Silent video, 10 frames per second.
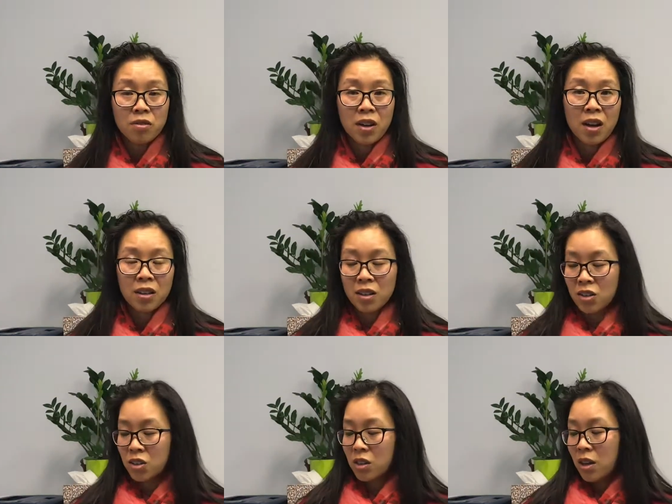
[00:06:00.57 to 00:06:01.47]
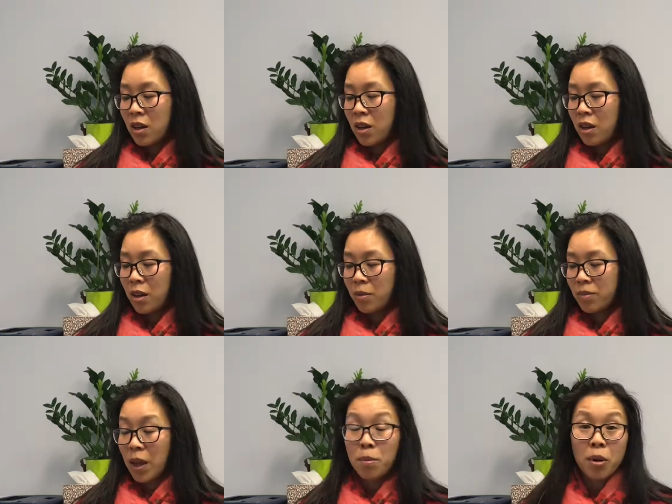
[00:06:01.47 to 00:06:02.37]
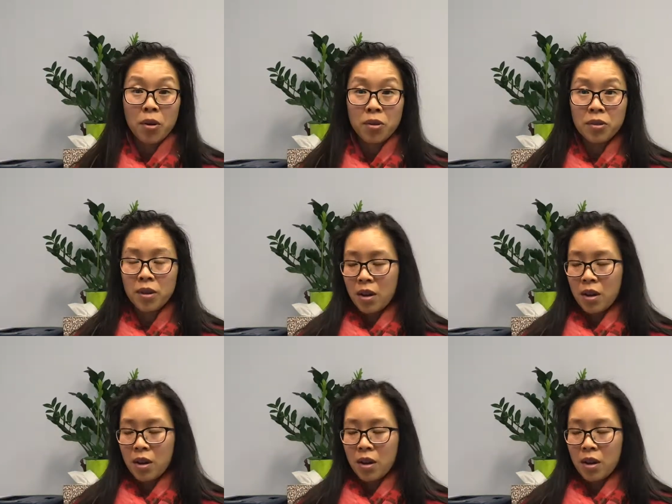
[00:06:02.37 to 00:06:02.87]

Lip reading: cartilage and bone.